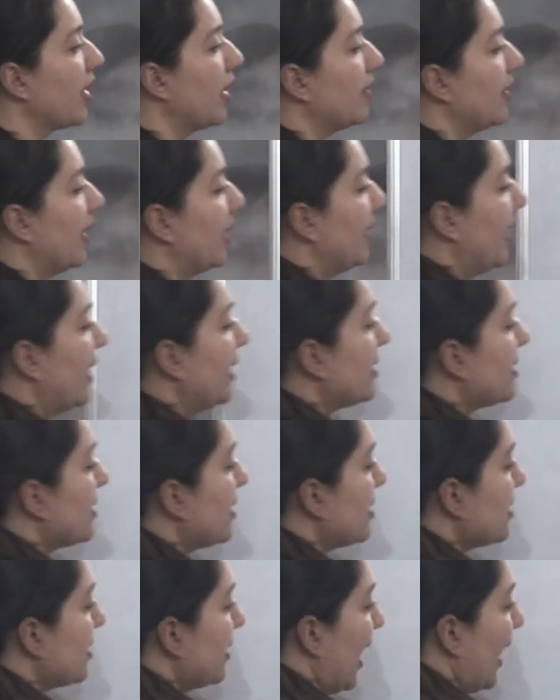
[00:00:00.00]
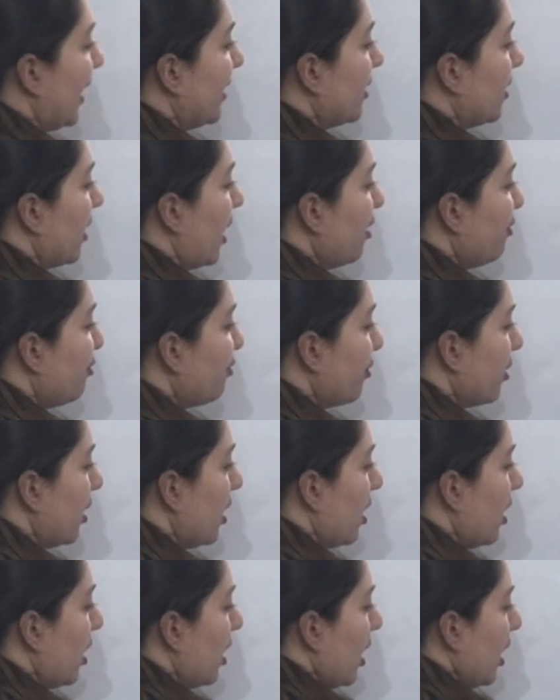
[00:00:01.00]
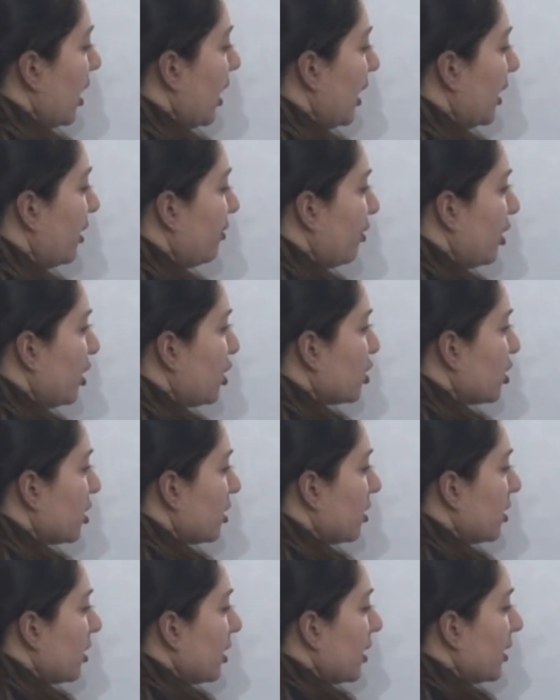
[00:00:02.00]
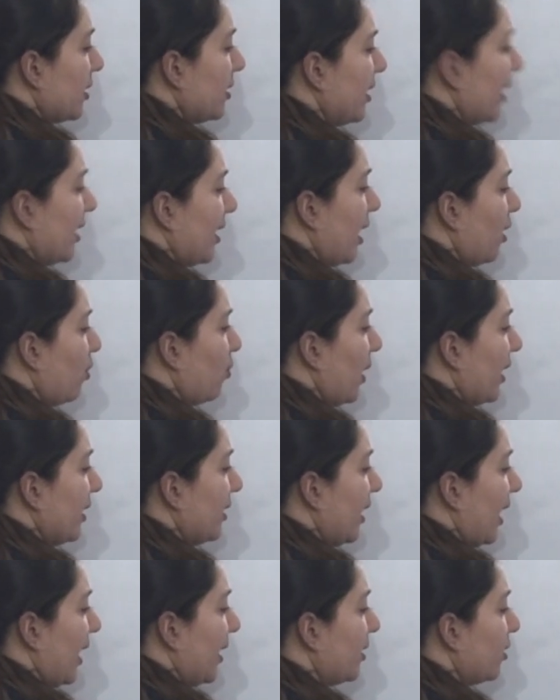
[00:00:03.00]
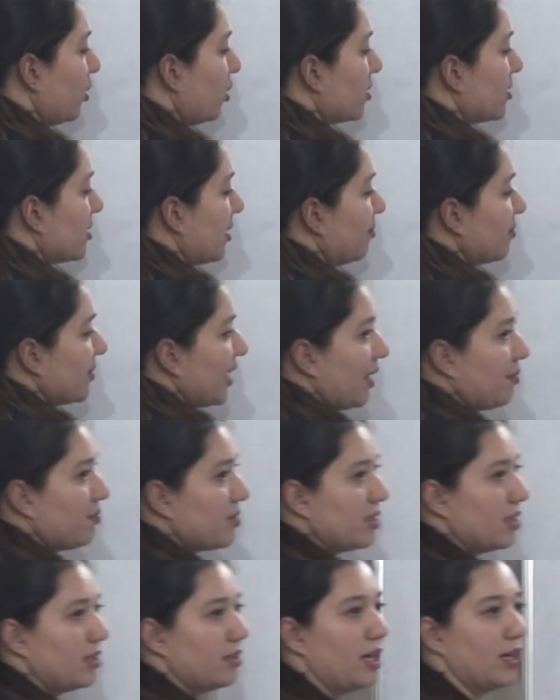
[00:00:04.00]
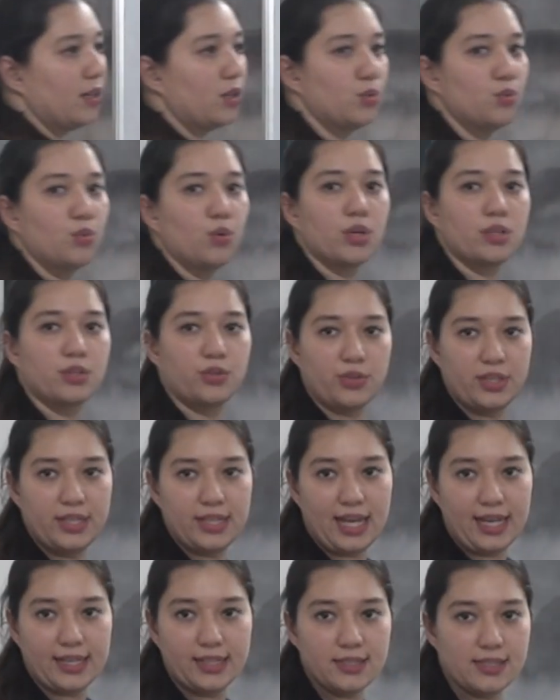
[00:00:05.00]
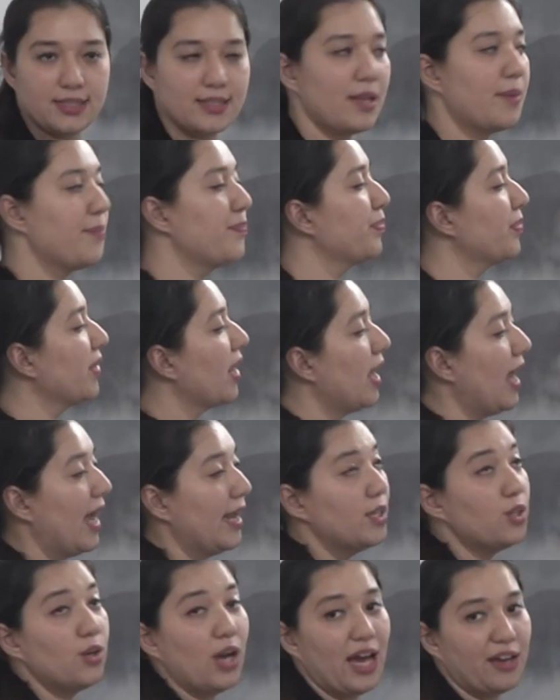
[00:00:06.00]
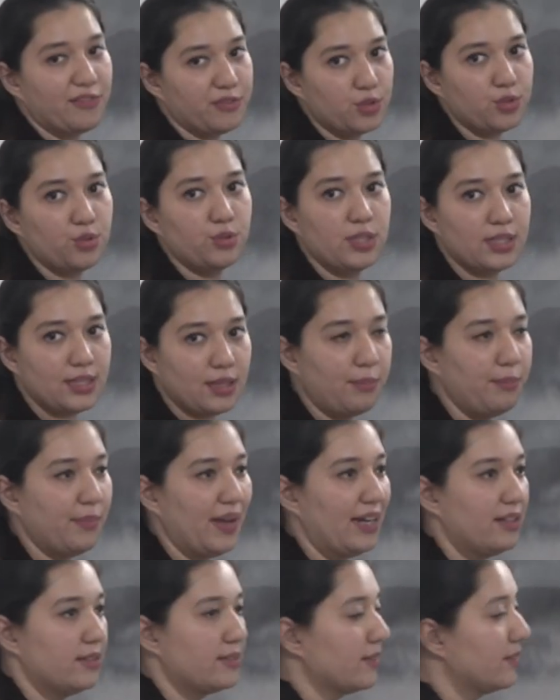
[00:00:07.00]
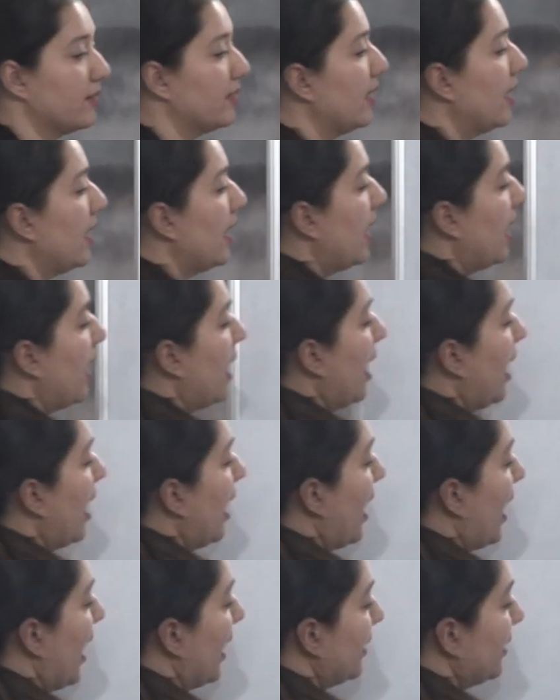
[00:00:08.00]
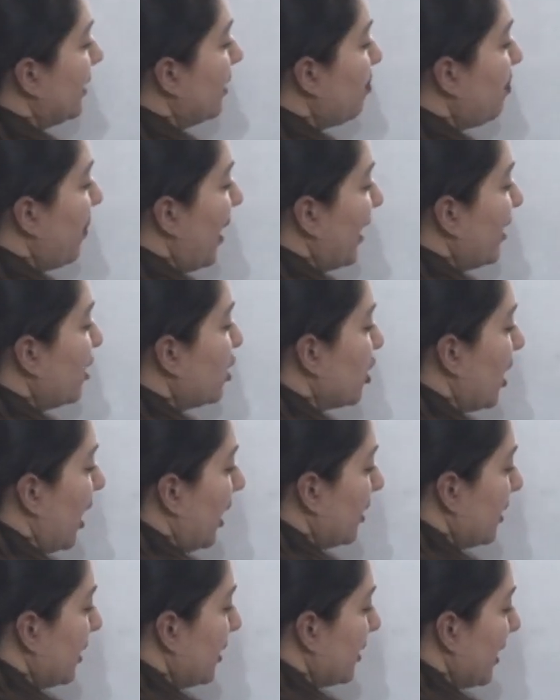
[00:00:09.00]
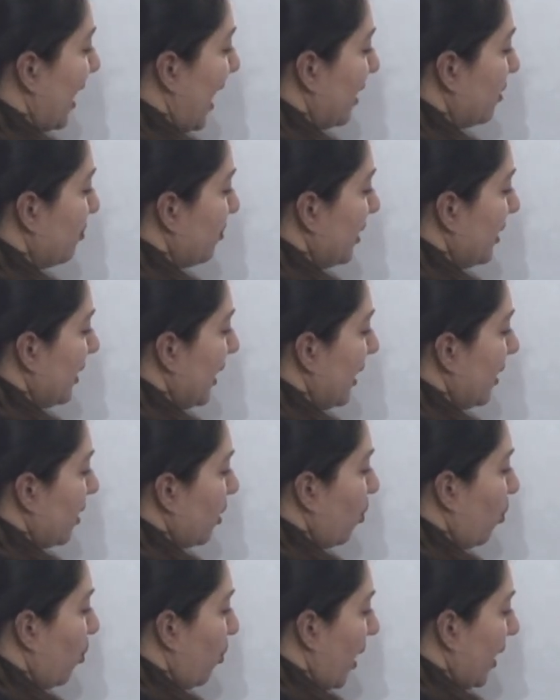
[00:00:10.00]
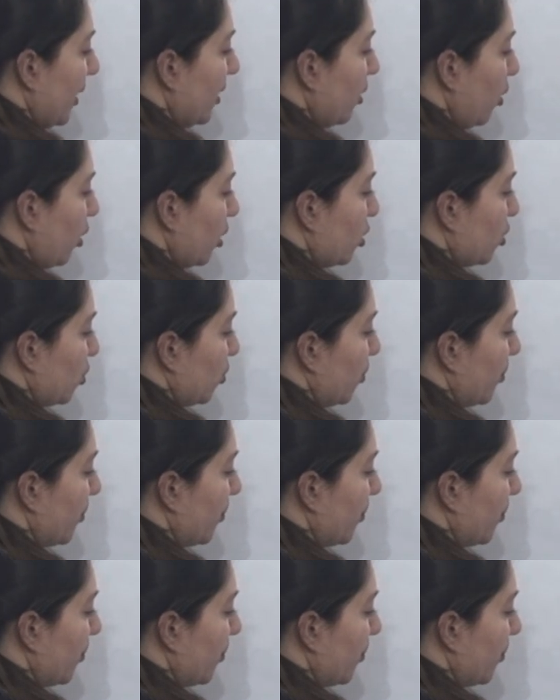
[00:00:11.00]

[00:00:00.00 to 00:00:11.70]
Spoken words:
The next is line graph, in which there are one line or sometimes there are 2 or 3 lines, and you have to do the comparison. And in the pie chart, it can be like 1 or 2.